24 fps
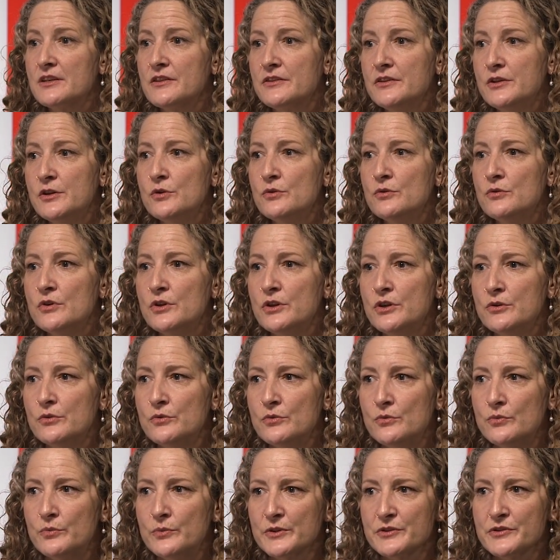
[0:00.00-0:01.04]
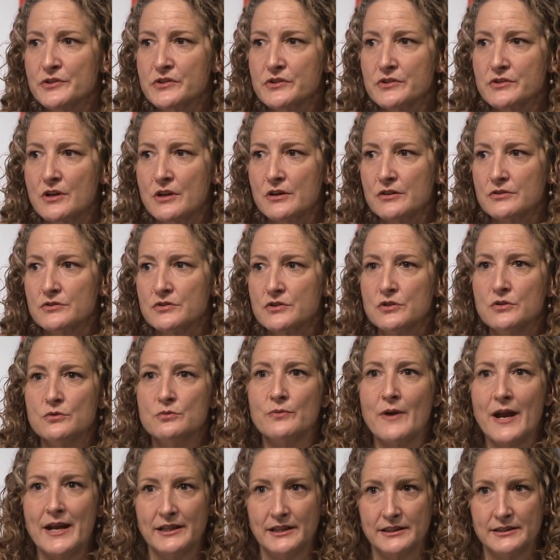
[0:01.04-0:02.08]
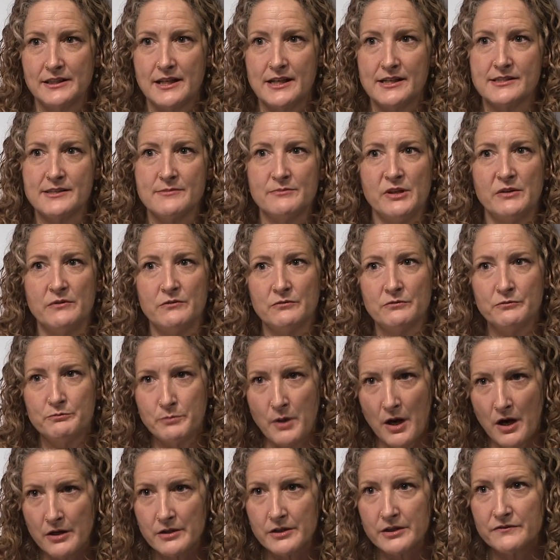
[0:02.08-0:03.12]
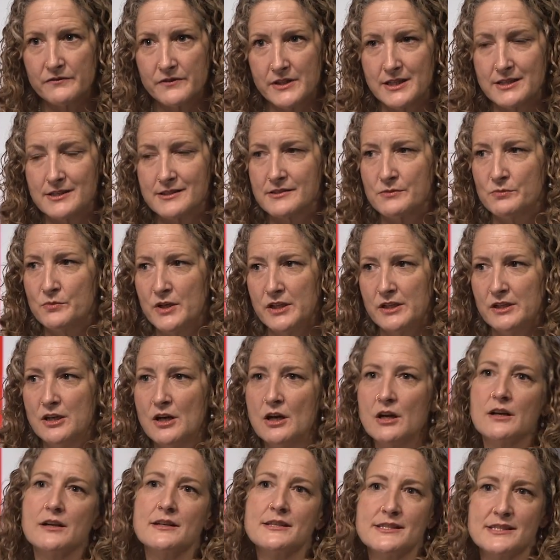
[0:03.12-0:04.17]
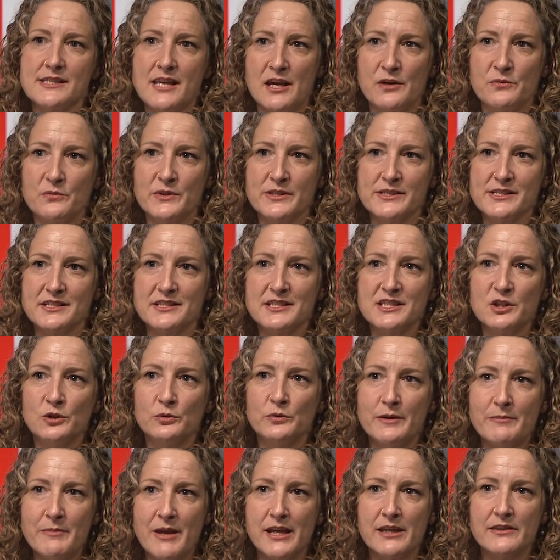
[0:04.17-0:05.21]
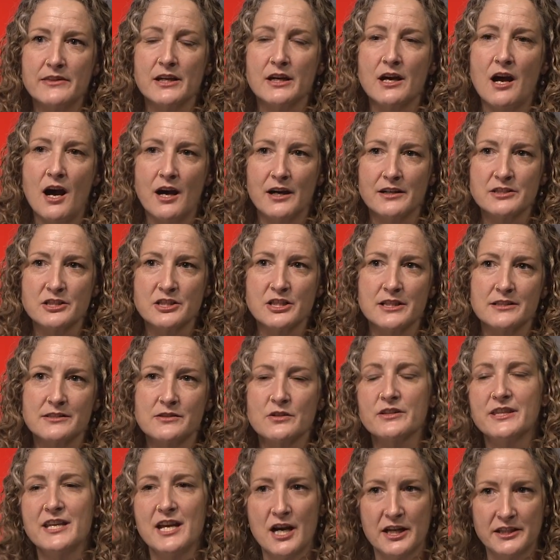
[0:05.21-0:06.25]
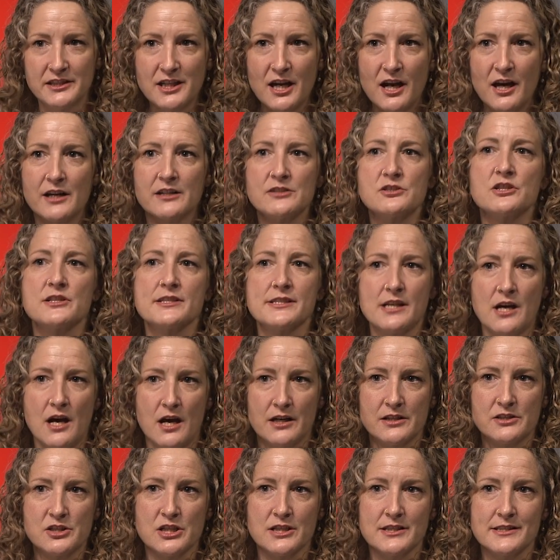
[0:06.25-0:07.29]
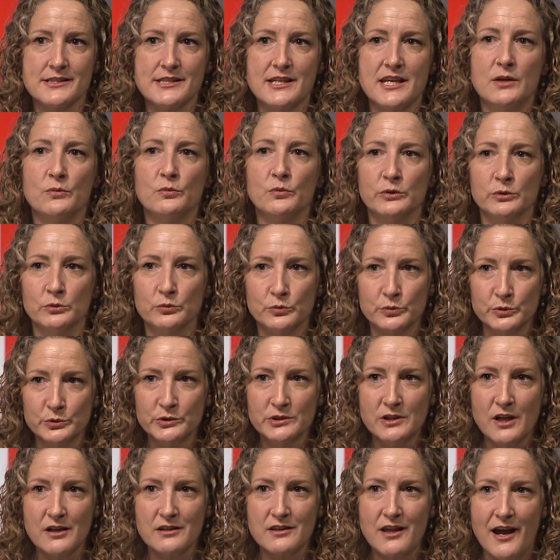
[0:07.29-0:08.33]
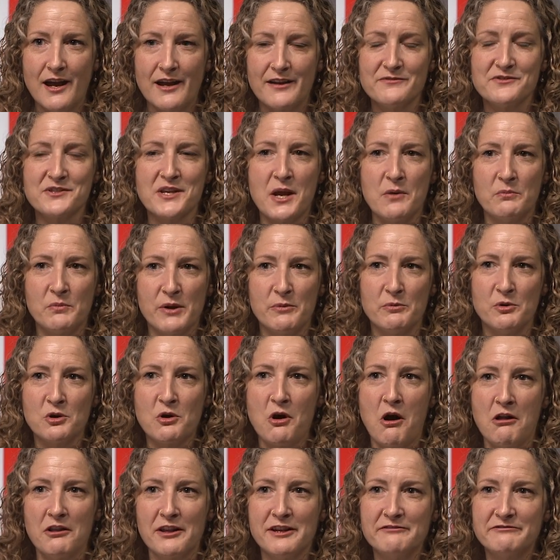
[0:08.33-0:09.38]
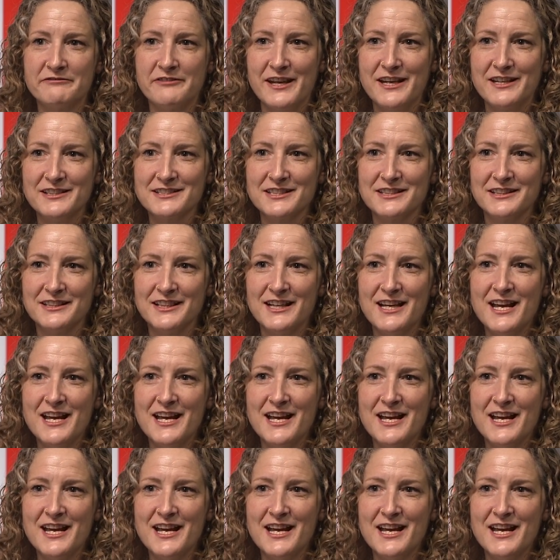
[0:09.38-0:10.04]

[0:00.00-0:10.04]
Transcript: You will start to recognize, I mean, part of this, what Jung said was until we make the unconscious conscious, it will rule our lives and we will call it fate.